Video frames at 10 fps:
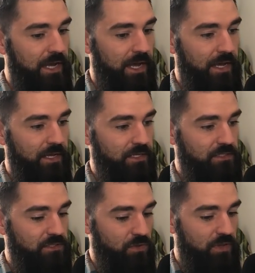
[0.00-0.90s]
uh,
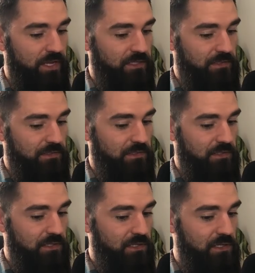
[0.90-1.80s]
so that,
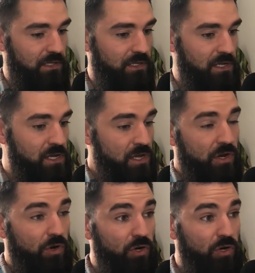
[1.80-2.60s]
you know,